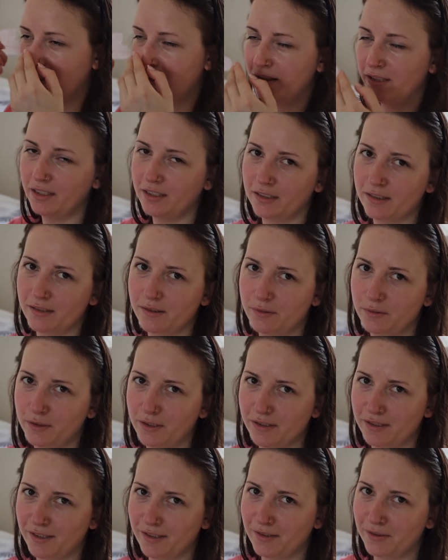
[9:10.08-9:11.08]
then as soon
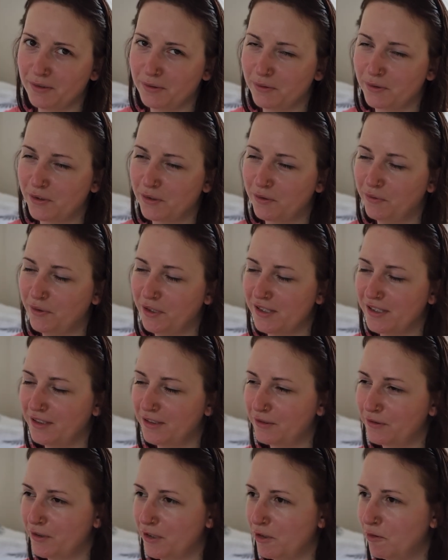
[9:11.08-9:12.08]
as I saw sweets
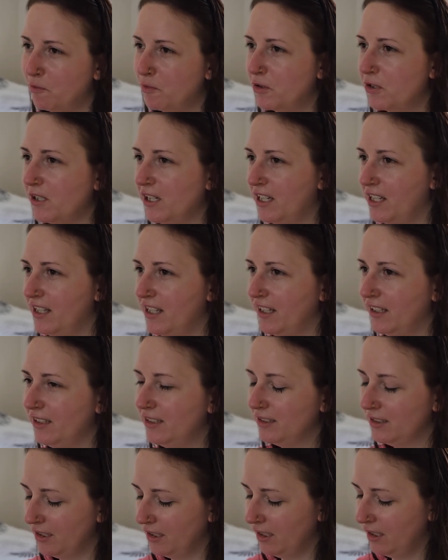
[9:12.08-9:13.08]
and crisps, I had.
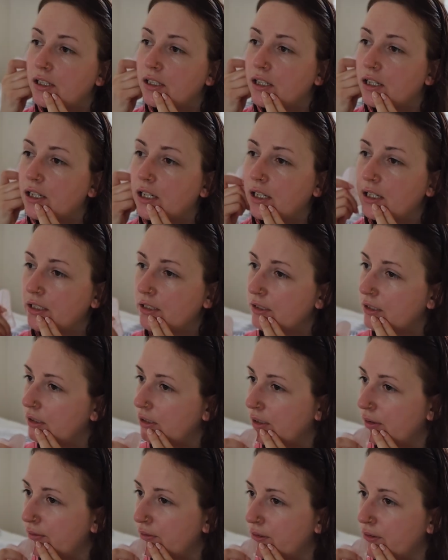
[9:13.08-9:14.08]
And then
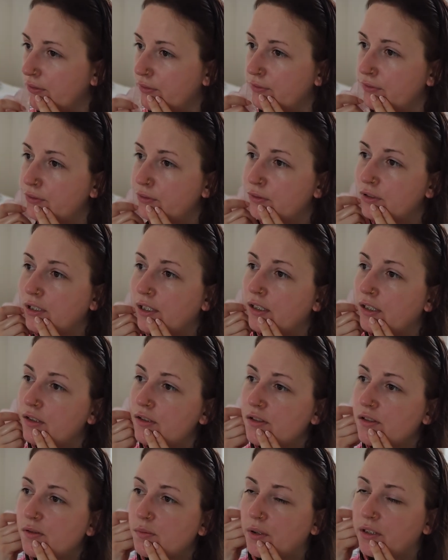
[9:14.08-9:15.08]
after food, I
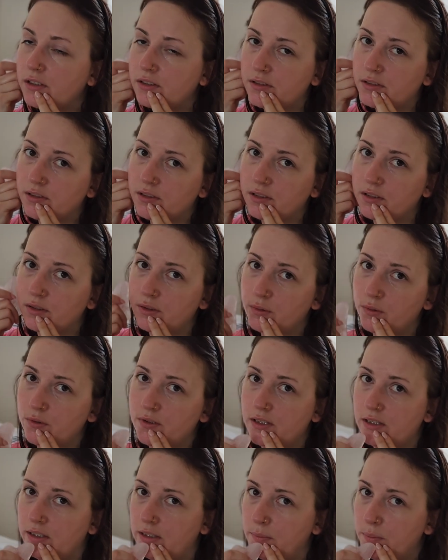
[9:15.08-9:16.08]
just went to
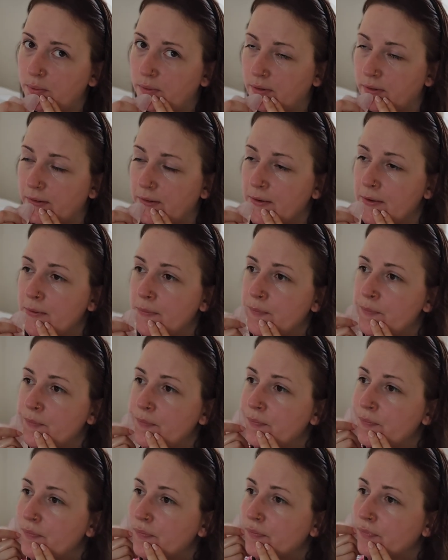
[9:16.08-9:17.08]
sleep.
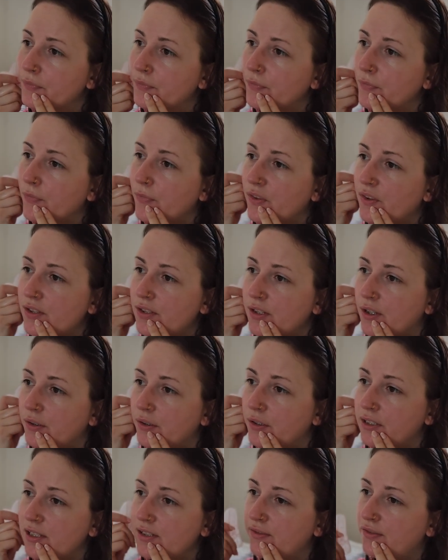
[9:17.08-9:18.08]
So
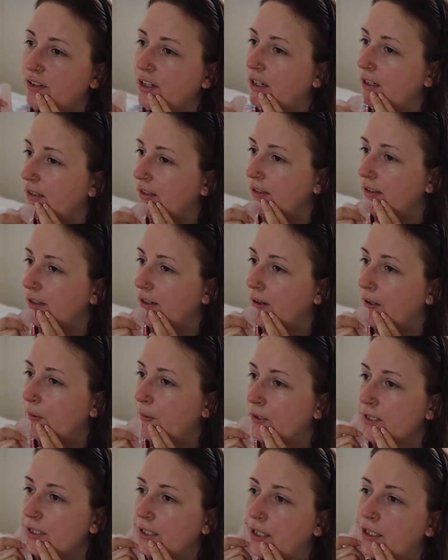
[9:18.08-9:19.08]
it's fine. I
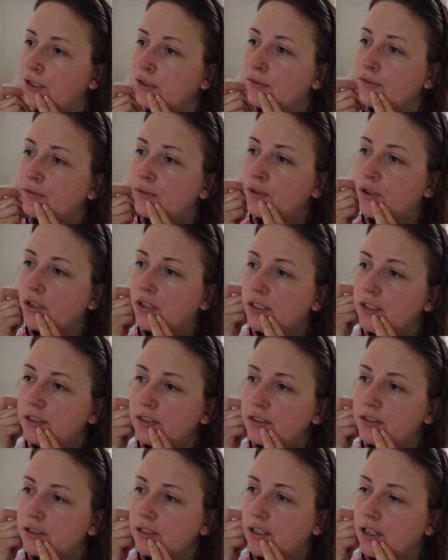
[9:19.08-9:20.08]
was kind of
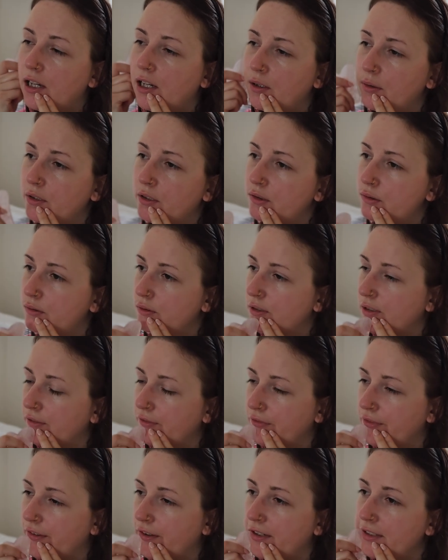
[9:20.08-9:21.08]
worried how it could
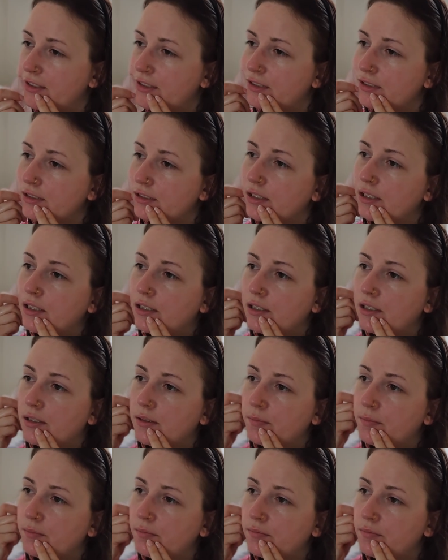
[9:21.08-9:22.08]
affect
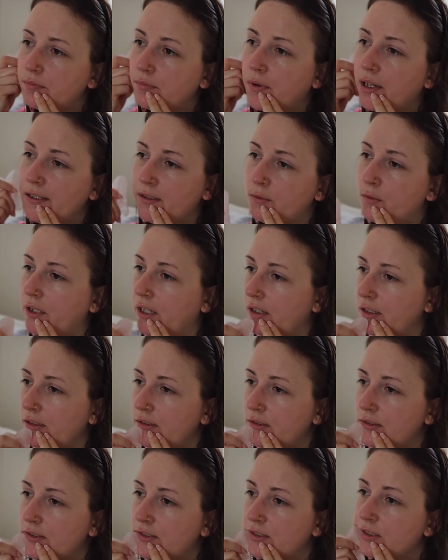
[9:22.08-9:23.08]
my
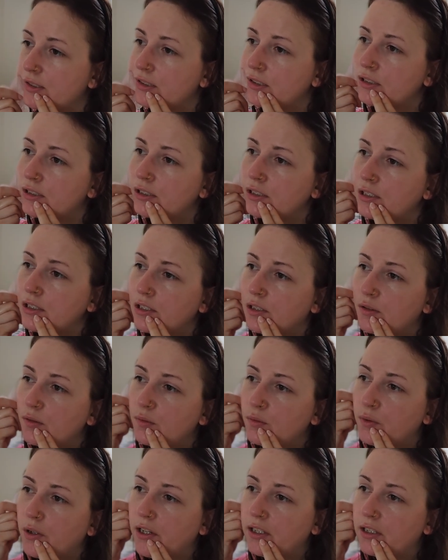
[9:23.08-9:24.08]
weight
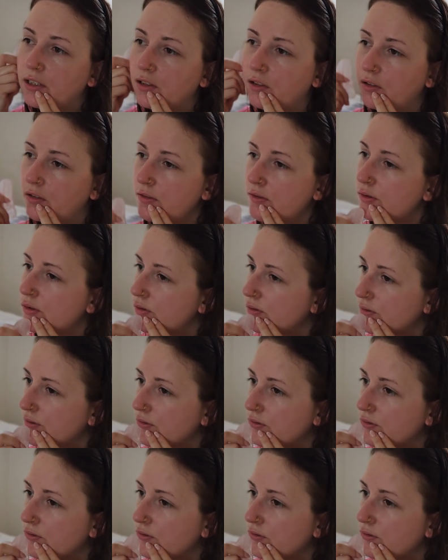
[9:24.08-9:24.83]
loss,